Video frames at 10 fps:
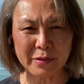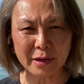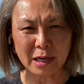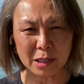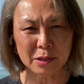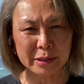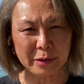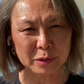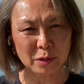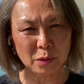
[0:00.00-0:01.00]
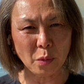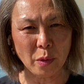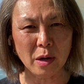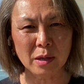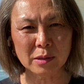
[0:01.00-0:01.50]
the color that was on the
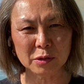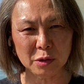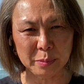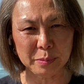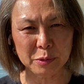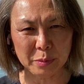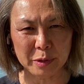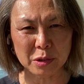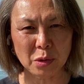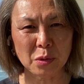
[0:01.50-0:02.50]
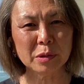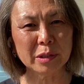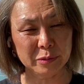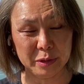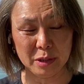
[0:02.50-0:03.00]
wall to be sold
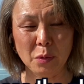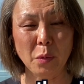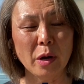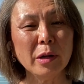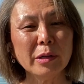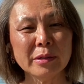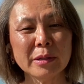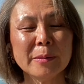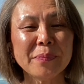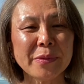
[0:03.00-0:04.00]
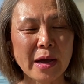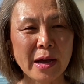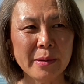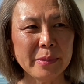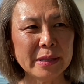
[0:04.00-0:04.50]
because it was on the wall.
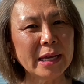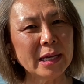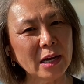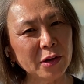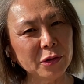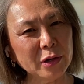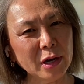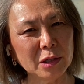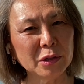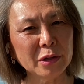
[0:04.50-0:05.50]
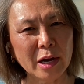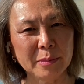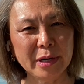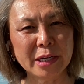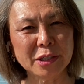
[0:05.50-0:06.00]
They had other color
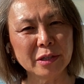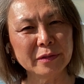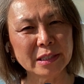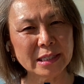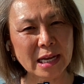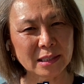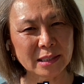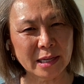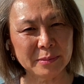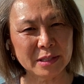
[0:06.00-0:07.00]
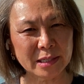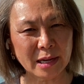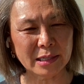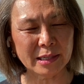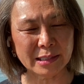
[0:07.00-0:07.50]
combination of the exact same
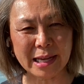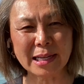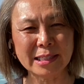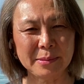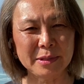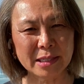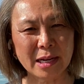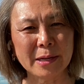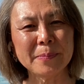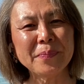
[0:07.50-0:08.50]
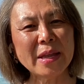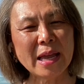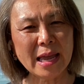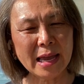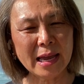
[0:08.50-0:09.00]
design.
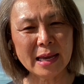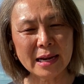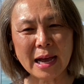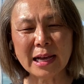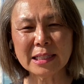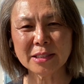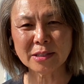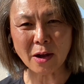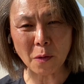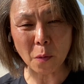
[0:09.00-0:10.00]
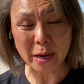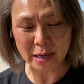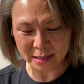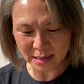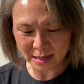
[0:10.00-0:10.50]
And I saw
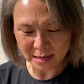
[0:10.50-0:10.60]
one.